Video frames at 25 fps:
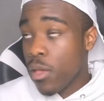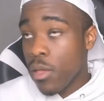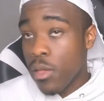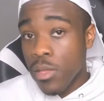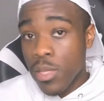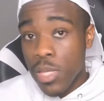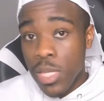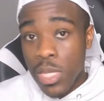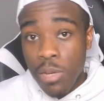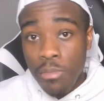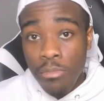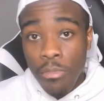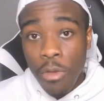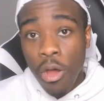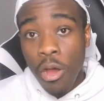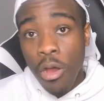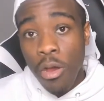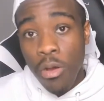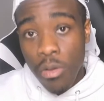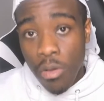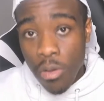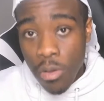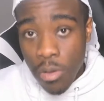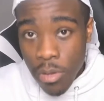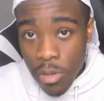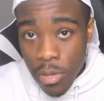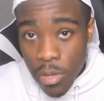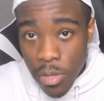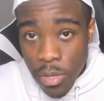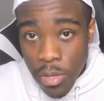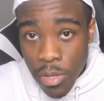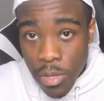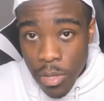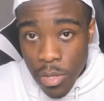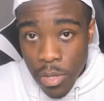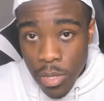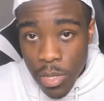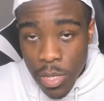tomorrow
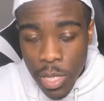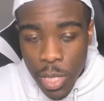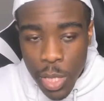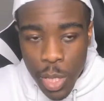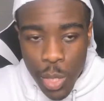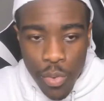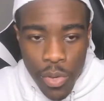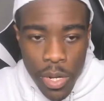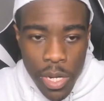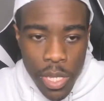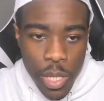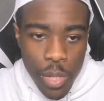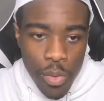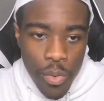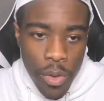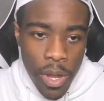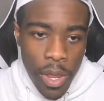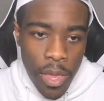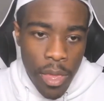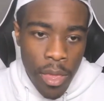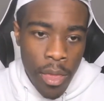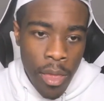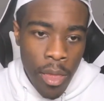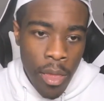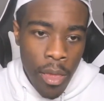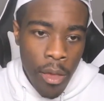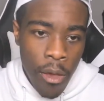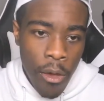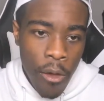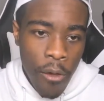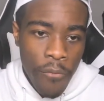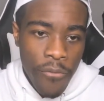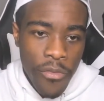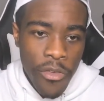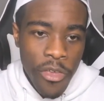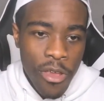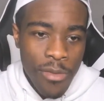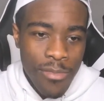it's 2020
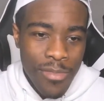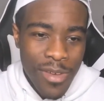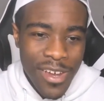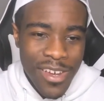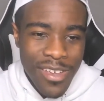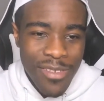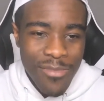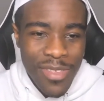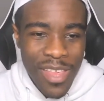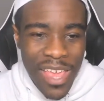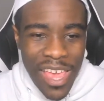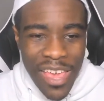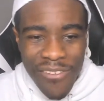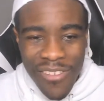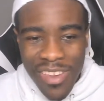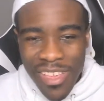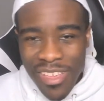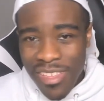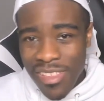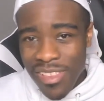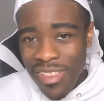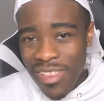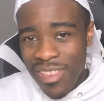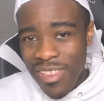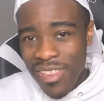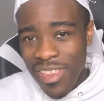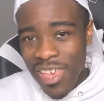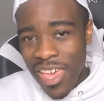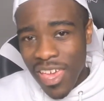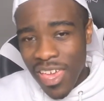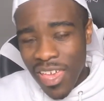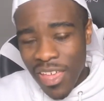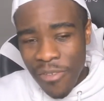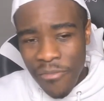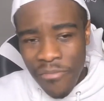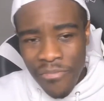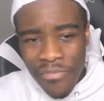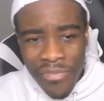hopefully everybody's been having a good
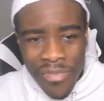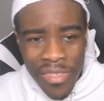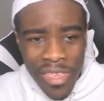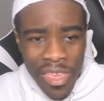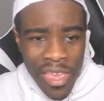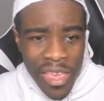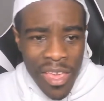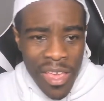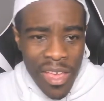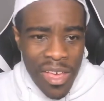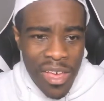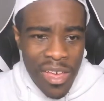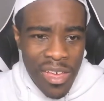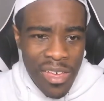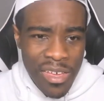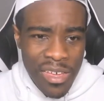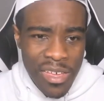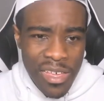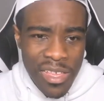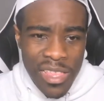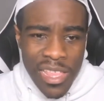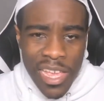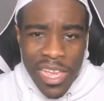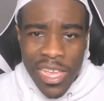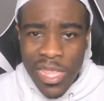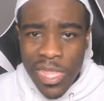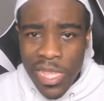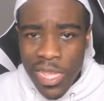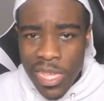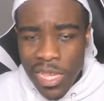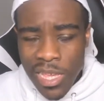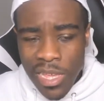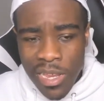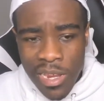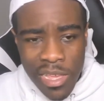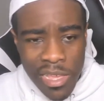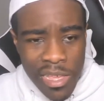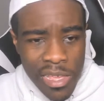day a good
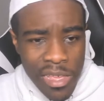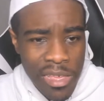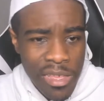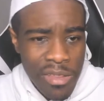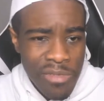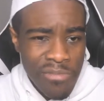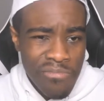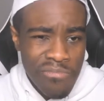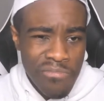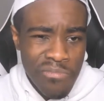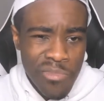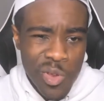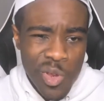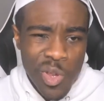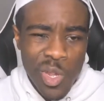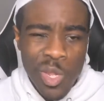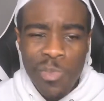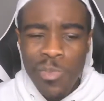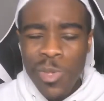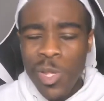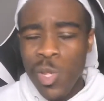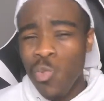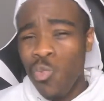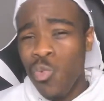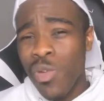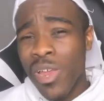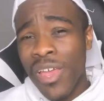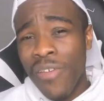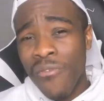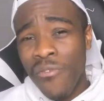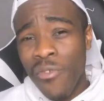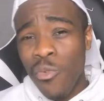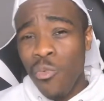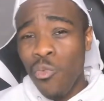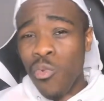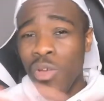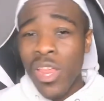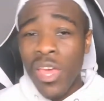19 a good Christmas,
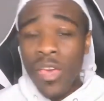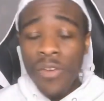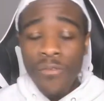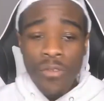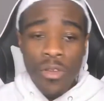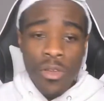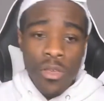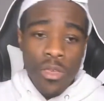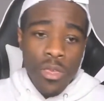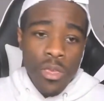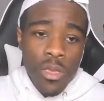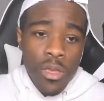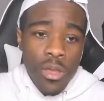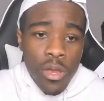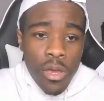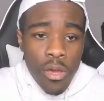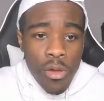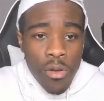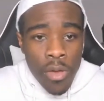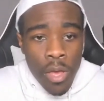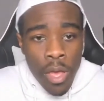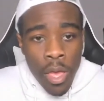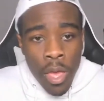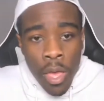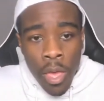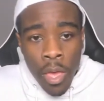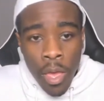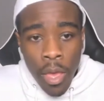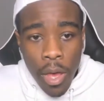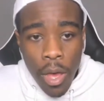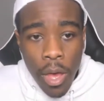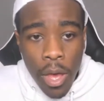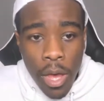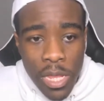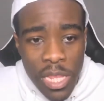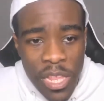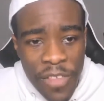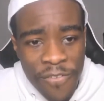whatever, whatever, you know.
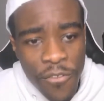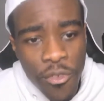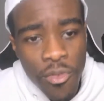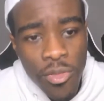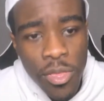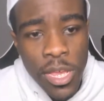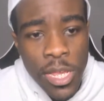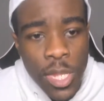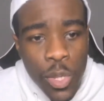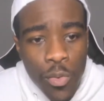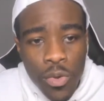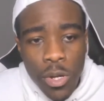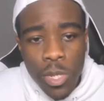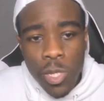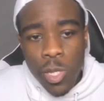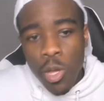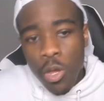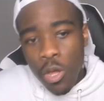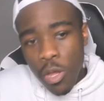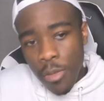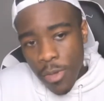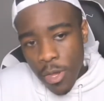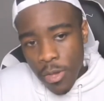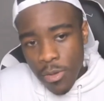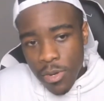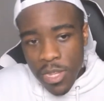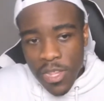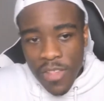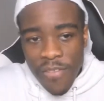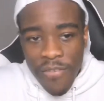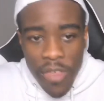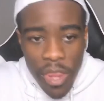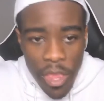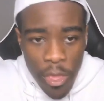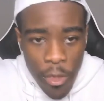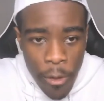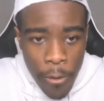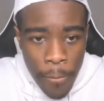Uh, there's a few things I want to talk about in this
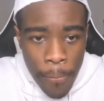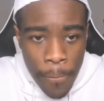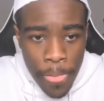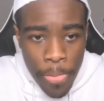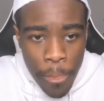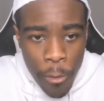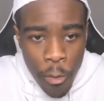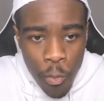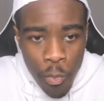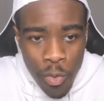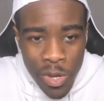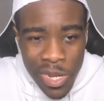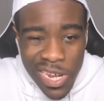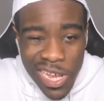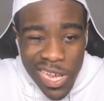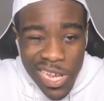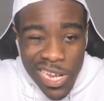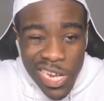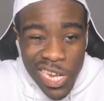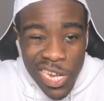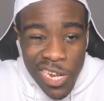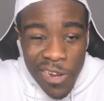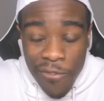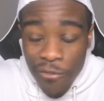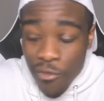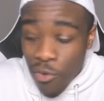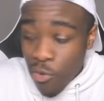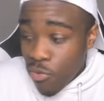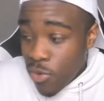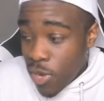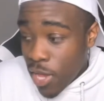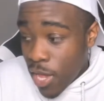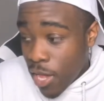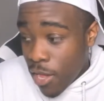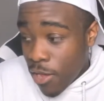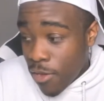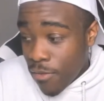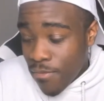video, which I should have wrote
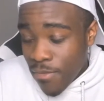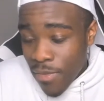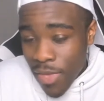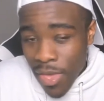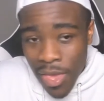down